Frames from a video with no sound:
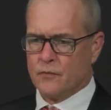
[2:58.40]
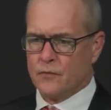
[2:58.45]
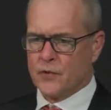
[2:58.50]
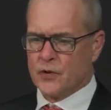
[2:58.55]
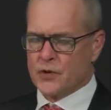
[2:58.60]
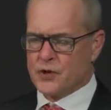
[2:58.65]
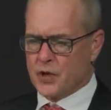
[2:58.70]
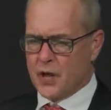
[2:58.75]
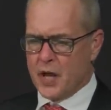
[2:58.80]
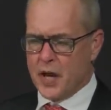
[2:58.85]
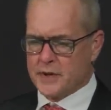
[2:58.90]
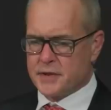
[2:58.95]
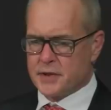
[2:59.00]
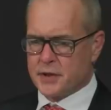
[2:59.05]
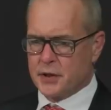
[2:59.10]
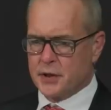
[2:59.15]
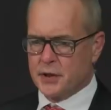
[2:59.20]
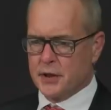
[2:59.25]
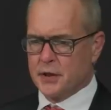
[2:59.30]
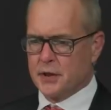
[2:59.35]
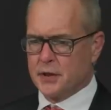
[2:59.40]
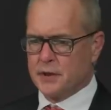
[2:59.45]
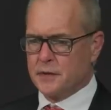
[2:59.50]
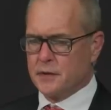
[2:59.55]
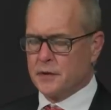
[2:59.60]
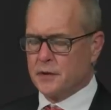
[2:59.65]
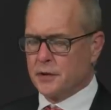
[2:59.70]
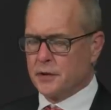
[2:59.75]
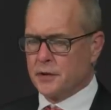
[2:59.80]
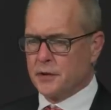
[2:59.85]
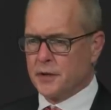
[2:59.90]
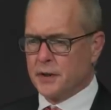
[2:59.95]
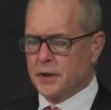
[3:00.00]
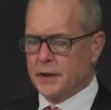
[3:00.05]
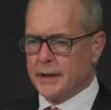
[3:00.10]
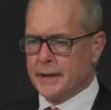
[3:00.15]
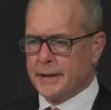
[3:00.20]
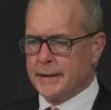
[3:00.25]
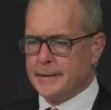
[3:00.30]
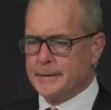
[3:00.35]
there's lots of good
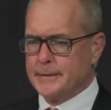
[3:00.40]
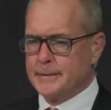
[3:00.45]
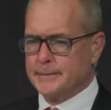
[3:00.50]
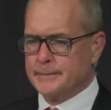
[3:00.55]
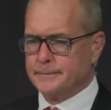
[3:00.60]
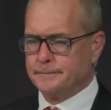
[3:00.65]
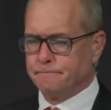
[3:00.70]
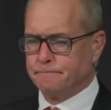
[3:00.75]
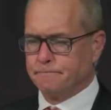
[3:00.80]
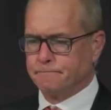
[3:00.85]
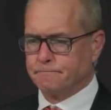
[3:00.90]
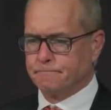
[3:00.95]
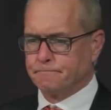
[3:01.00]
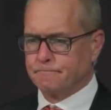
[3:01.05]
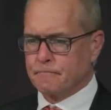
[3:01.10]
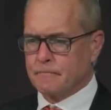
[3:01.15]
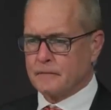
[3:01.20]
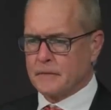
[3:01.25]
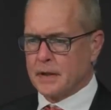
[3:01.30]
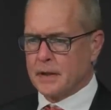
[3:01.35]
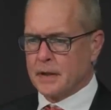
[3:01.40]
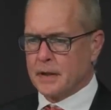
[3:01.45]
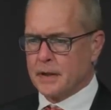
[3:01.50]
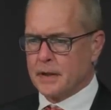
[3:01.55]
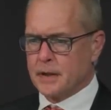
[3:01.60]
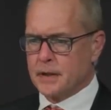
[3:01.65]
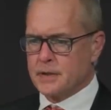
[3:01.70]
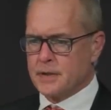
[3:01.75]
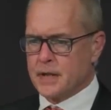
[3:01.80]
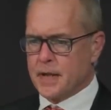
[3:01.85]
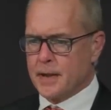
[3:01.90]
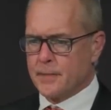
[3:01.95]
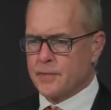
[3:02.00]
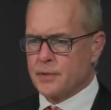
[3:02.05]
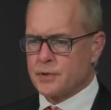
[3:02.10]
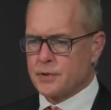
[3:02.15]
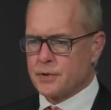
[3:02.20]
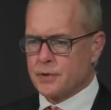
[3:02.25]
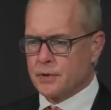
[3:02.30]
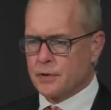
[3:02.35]
learning
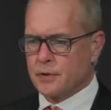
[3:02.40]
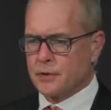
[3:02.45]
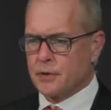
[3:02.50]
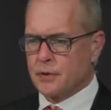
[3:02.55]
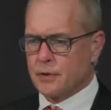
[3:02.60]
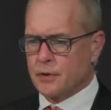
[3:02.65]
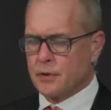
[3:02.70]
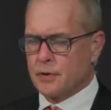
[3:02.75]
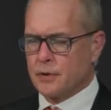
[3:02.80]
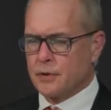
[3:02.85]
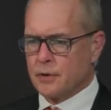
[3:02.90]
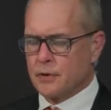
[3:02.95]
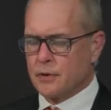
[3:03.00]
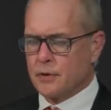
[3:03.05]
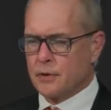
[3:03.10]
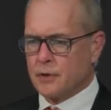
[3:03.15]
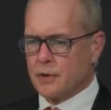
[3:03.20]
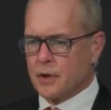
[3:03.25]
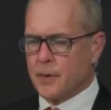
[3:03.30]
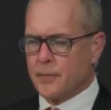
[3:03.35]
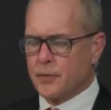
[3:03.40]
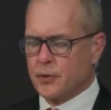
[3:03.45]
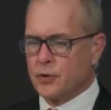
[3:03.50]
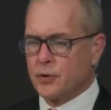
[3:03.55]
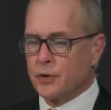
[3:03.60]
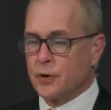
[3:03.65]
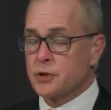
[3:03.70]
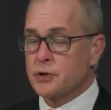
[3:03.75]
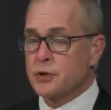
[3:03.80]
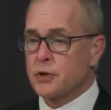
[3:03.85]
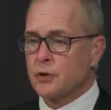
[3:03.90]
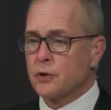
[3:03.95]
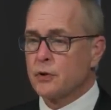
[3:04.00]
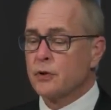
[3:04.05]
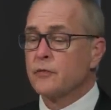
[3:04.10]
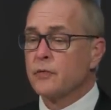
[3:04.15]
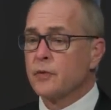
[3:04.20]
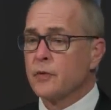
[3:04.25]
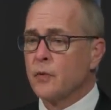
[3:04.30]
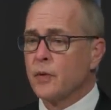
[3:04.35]
examples, opportunities to
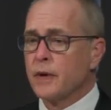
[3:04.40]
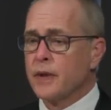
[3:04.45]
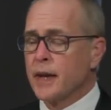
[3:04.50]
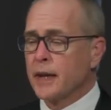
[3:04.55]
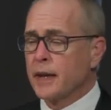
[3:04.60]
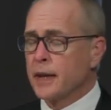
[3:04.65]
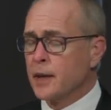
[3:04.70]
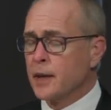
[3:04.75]
learn for the way that